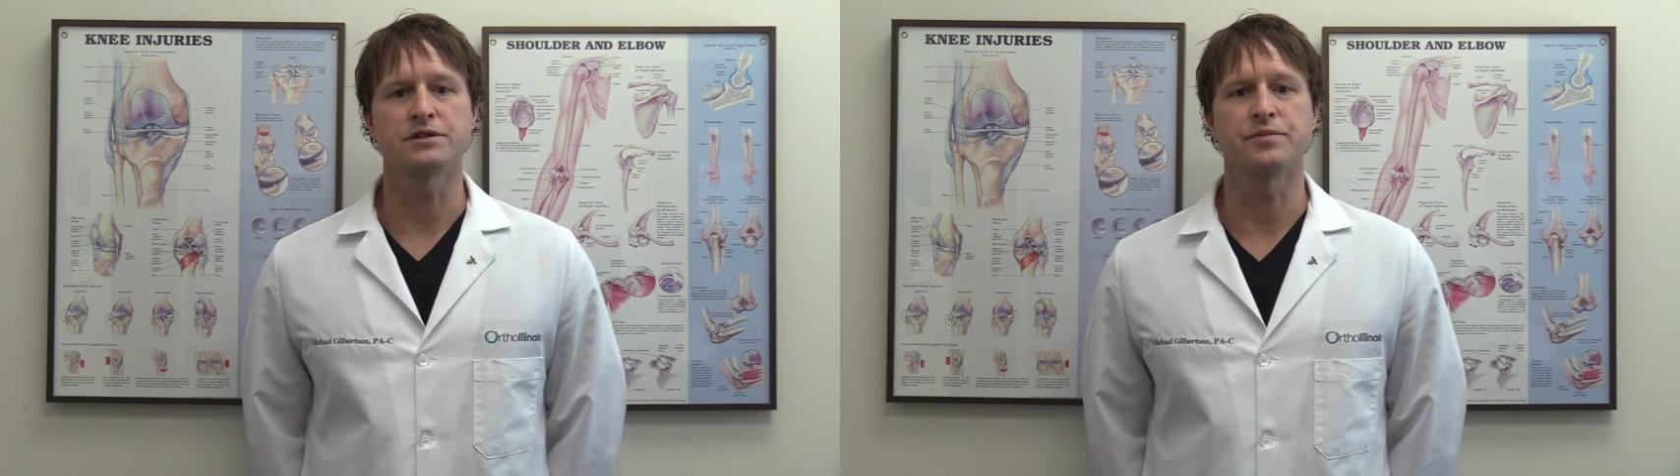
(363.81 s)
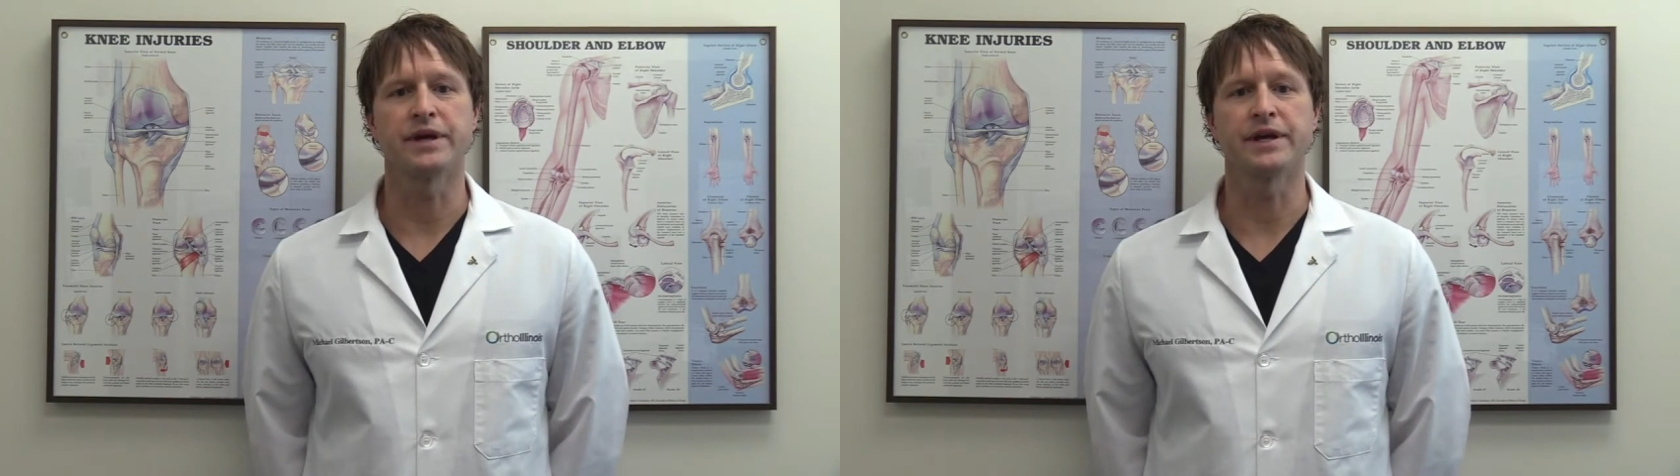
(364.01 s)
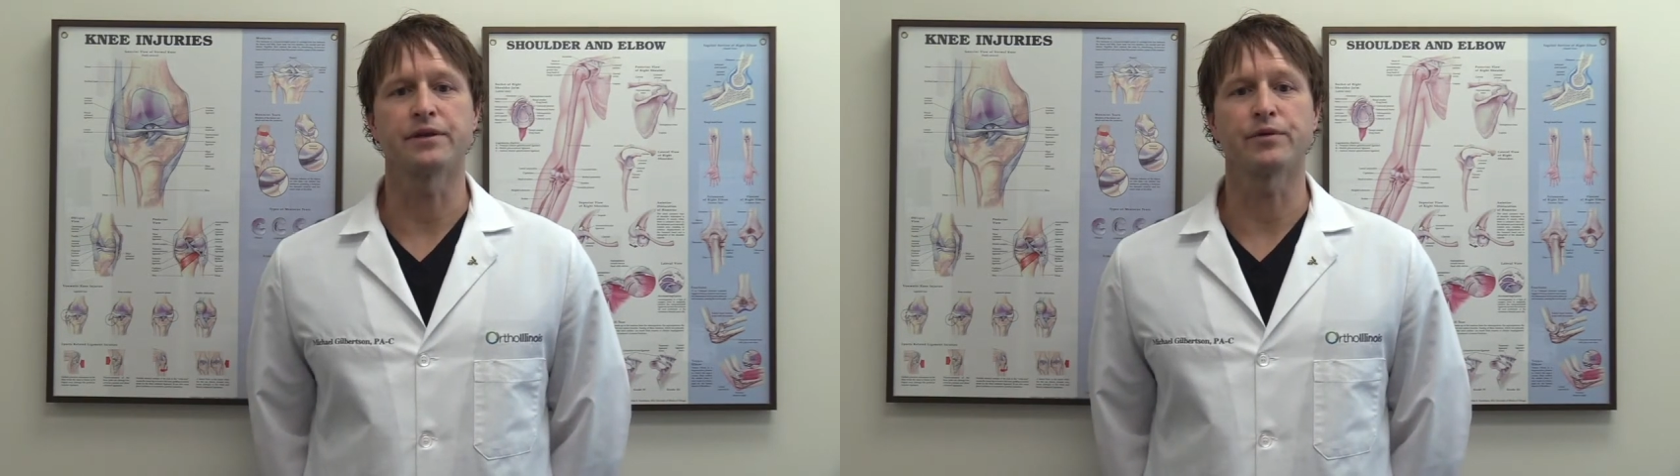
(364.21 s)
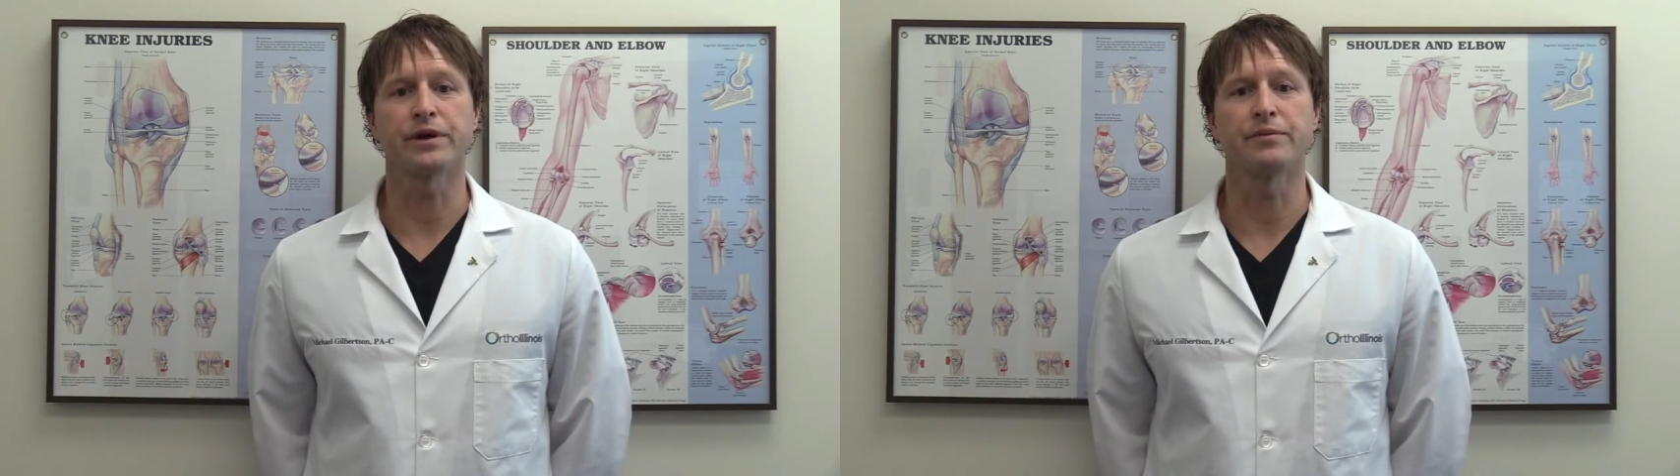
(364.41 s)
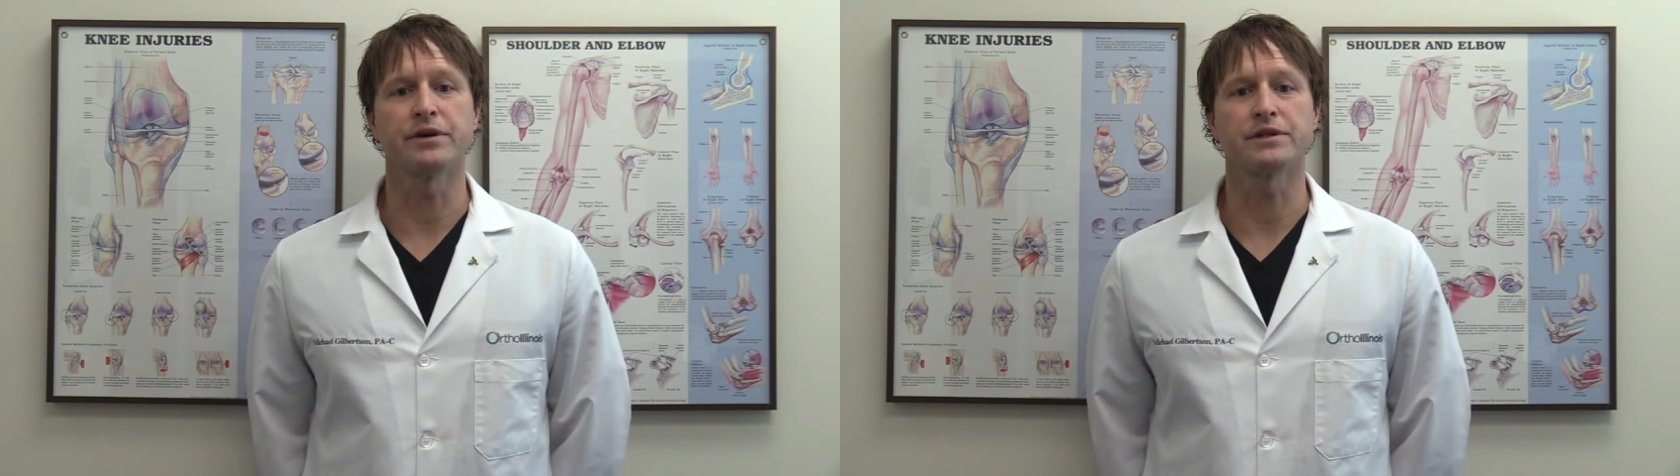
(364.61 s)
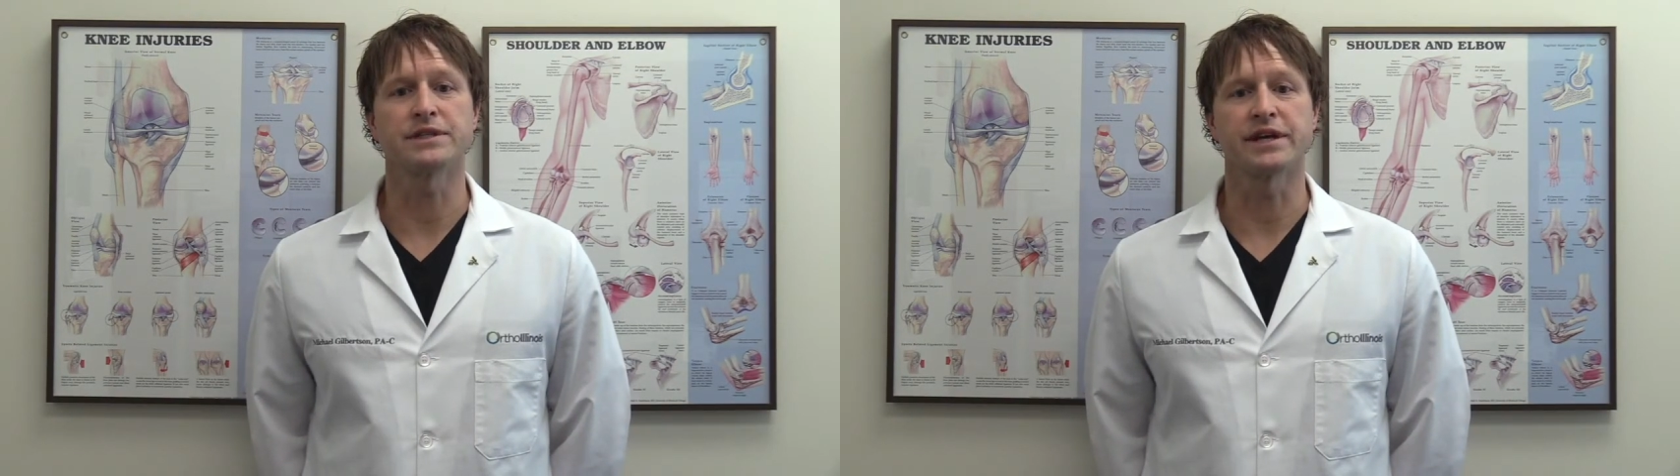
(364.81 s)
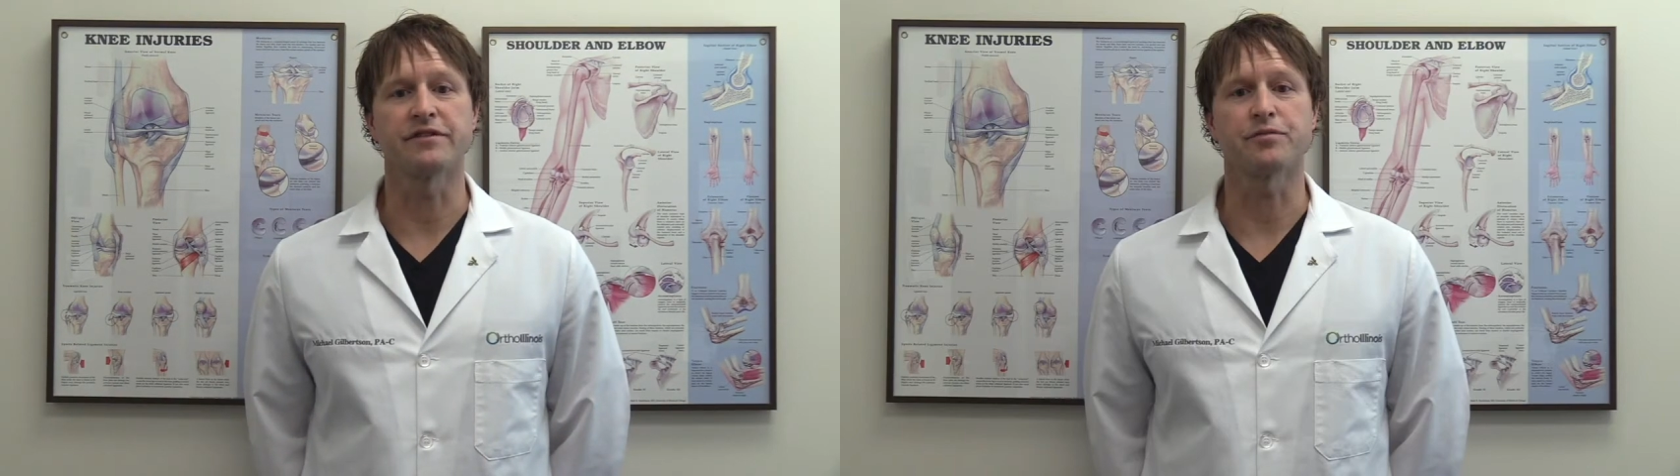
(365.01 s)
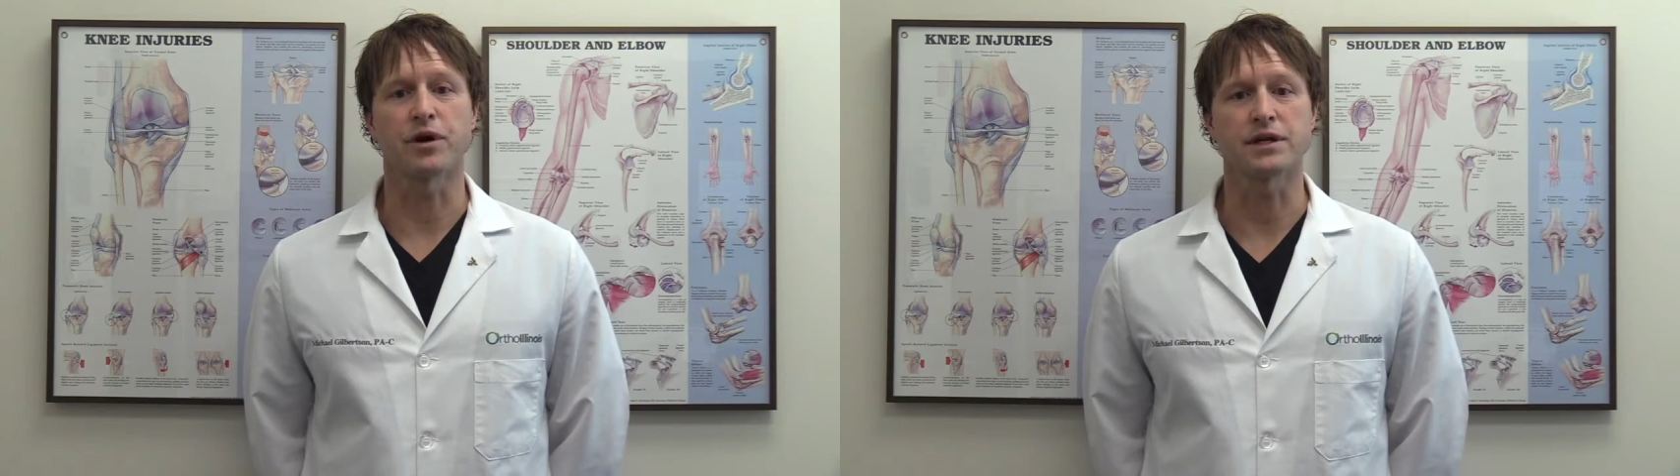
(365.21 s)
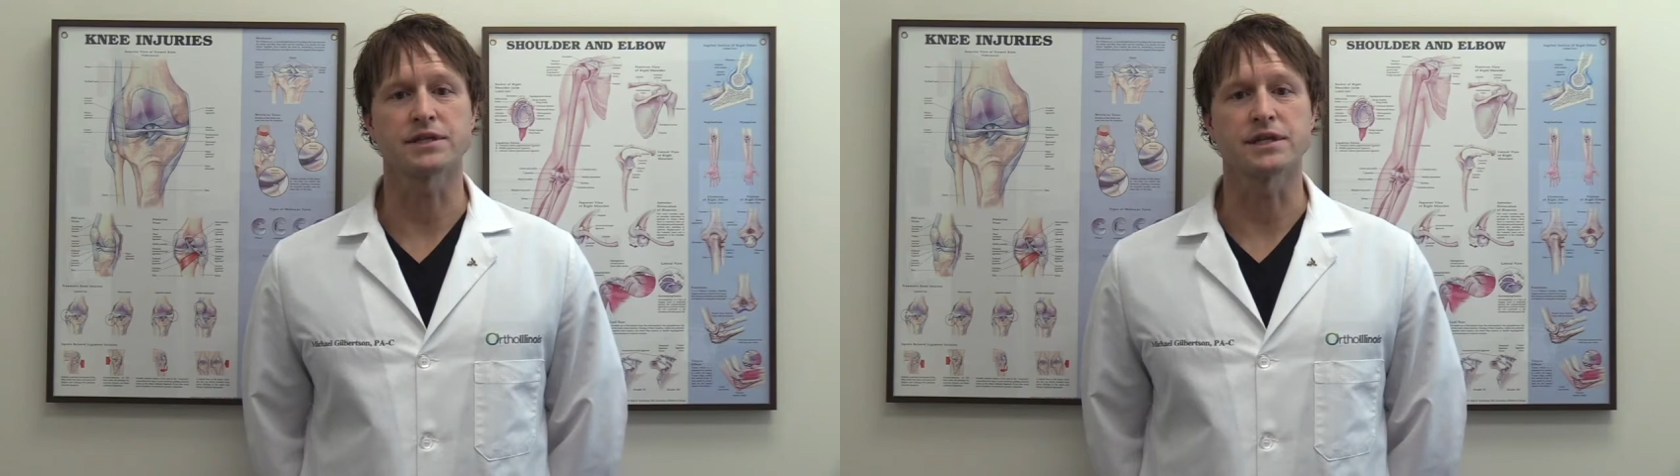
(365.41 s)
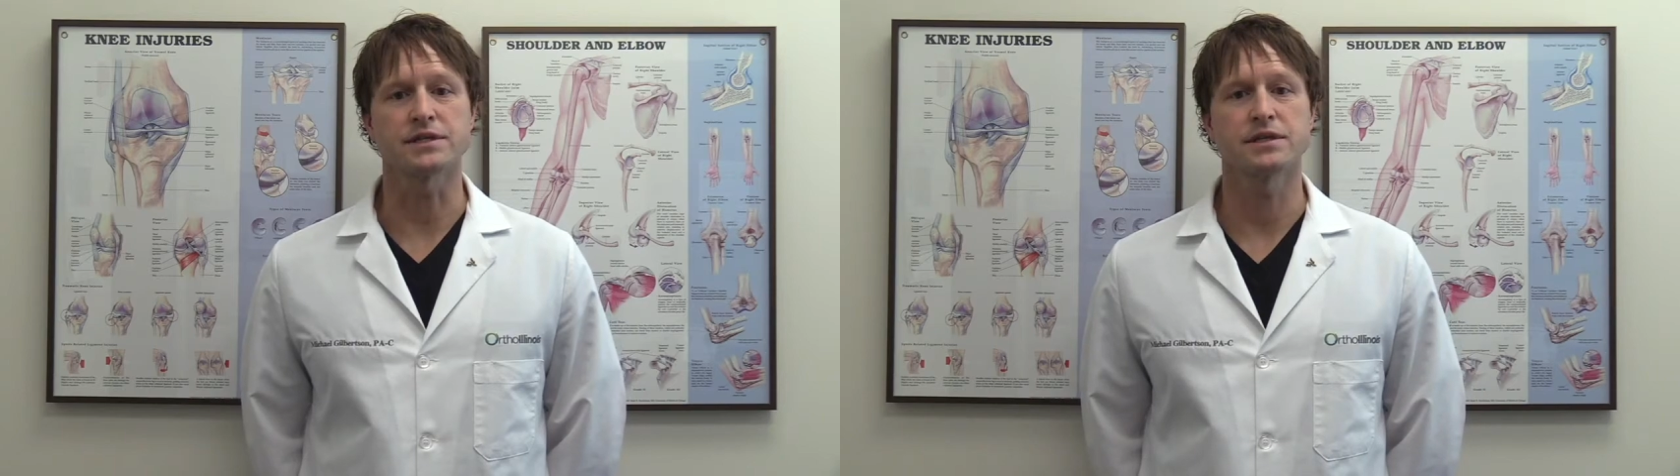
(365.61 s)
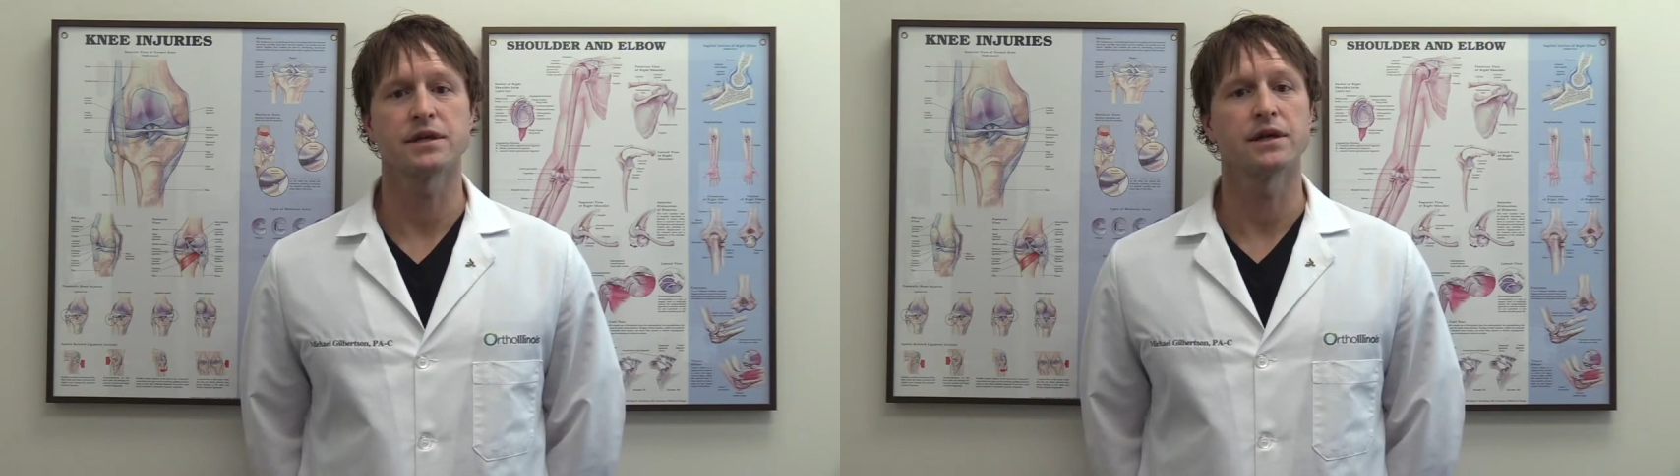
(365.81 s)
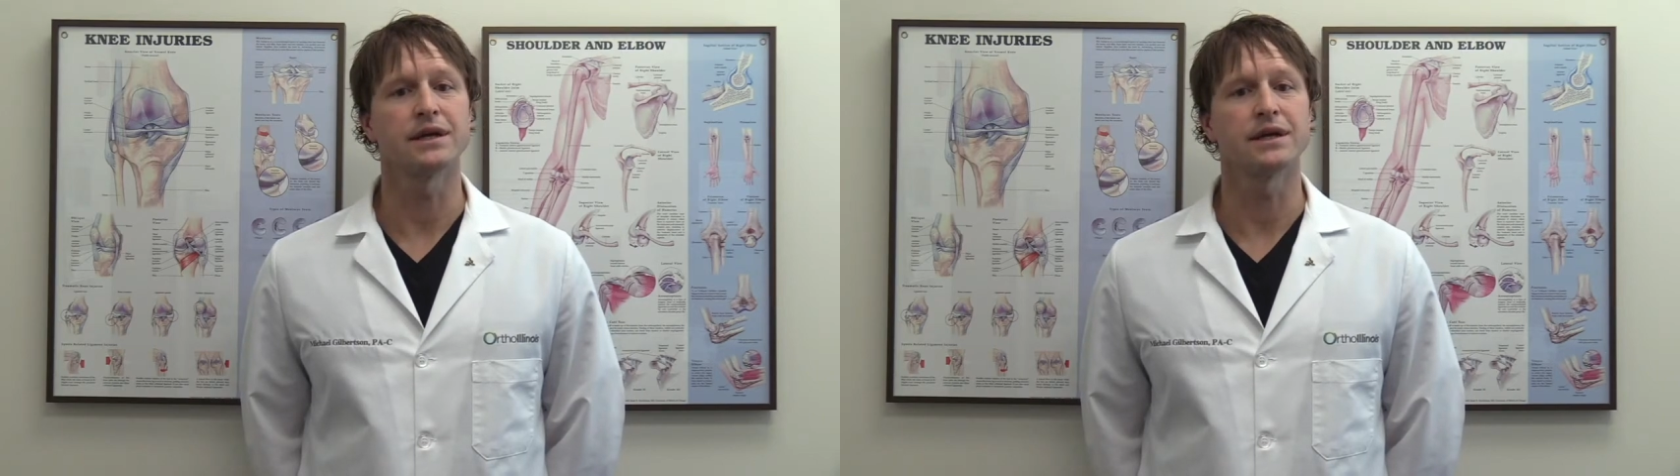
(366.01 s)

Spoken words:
to begin the rehabilitative process.